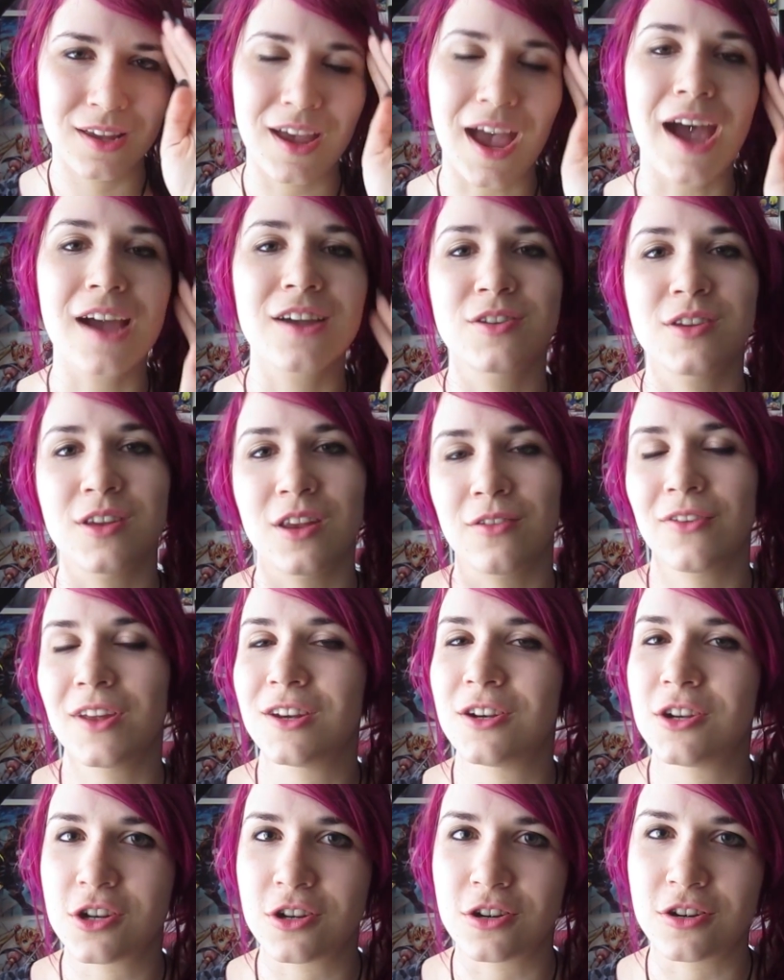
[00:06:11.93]
action
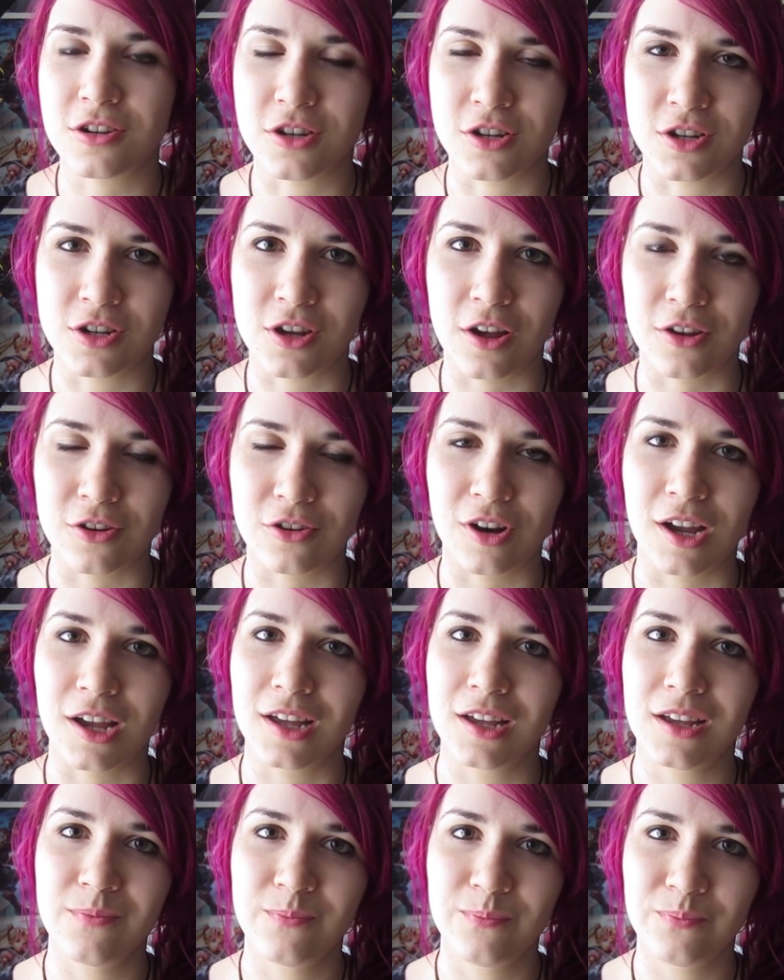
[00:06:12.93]
adventure
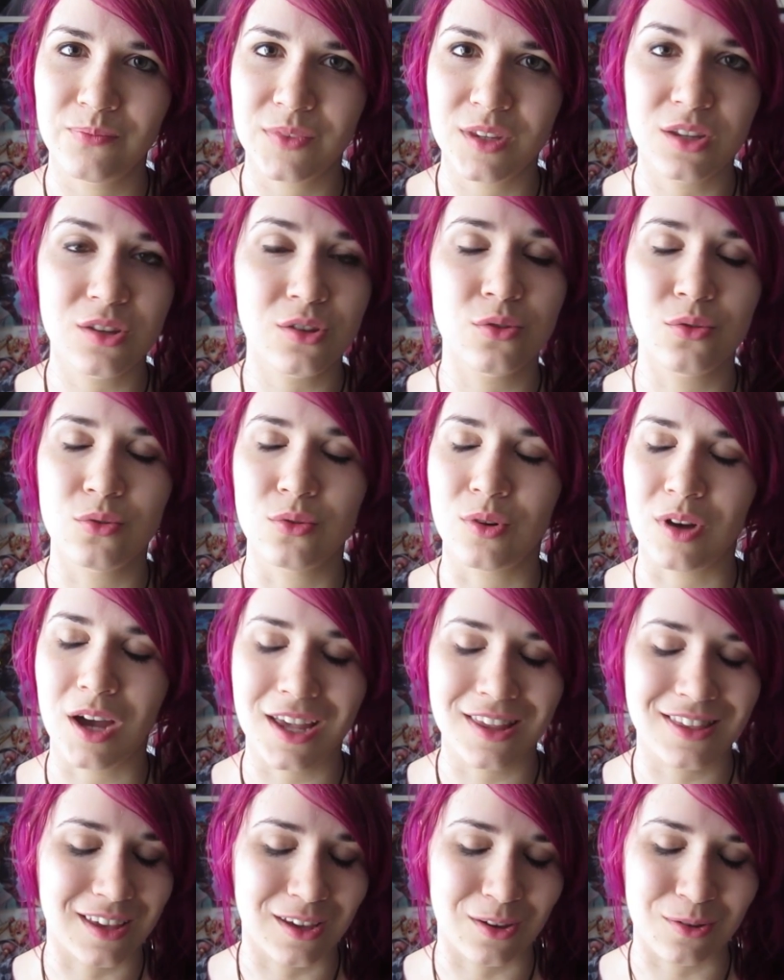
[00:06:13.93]
genre you,
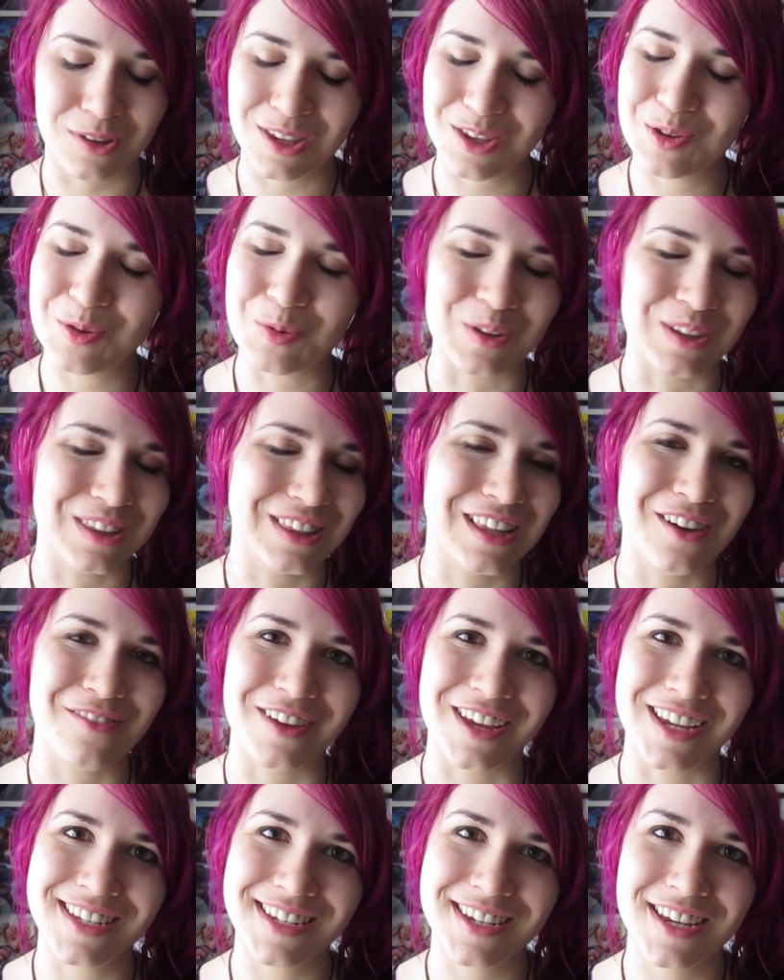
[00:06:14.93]
I think you will love
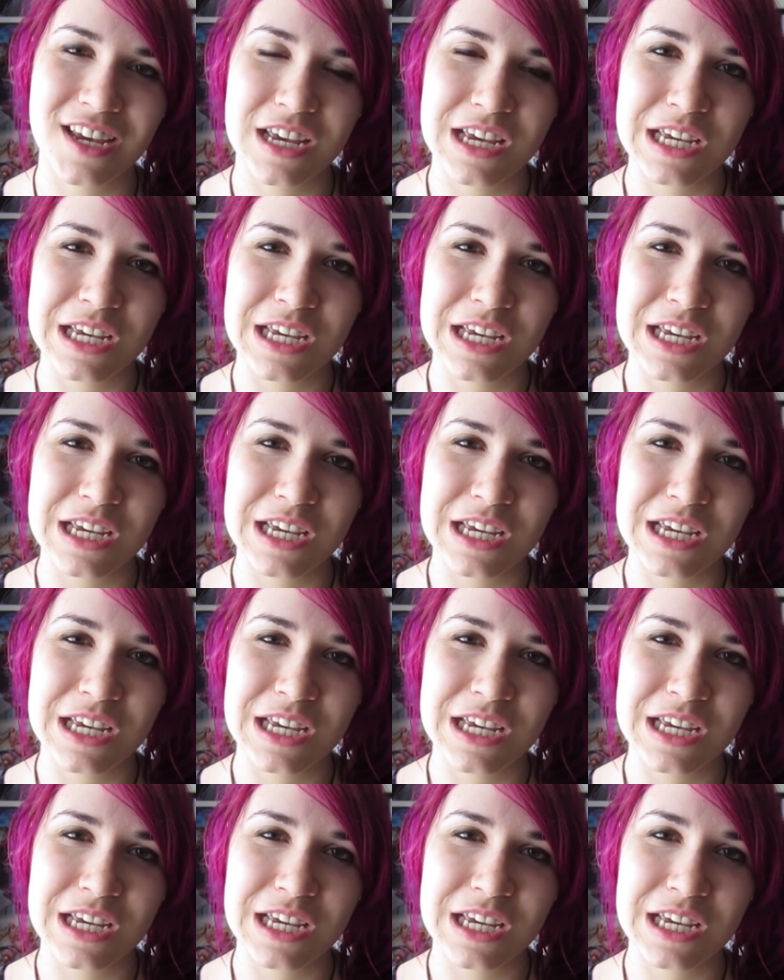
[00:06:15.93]
it.